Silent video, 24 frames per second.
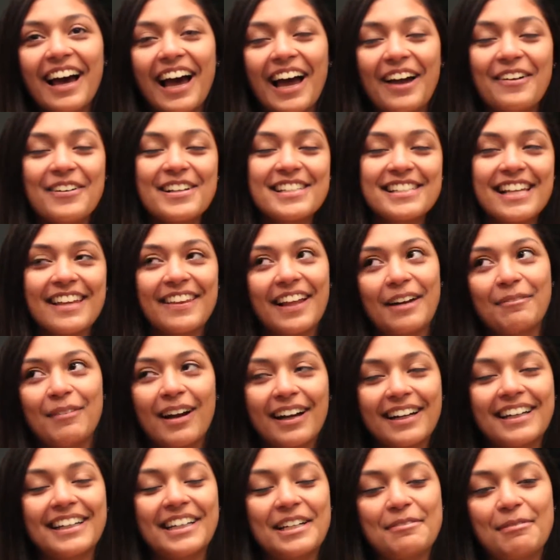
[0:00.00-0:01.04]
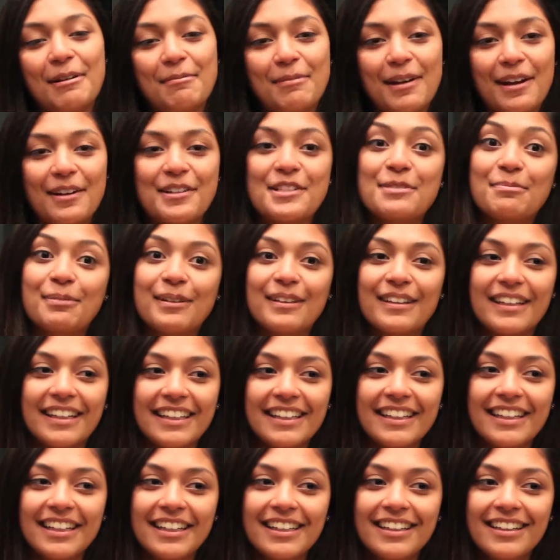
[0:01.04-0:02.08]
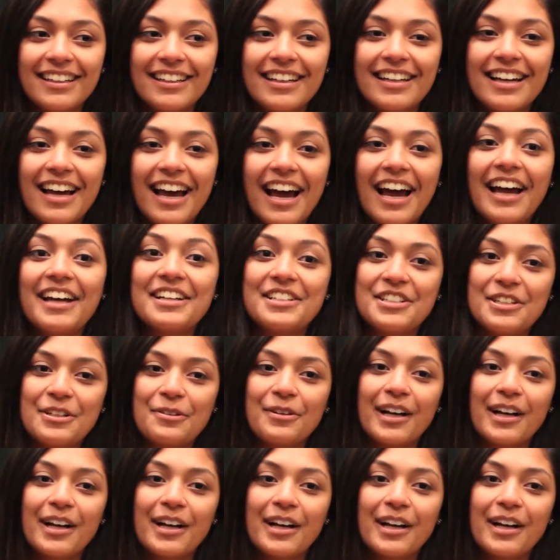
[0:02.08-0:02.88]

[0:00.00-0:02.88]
I always say that I'm not going to need my parents, but like I do.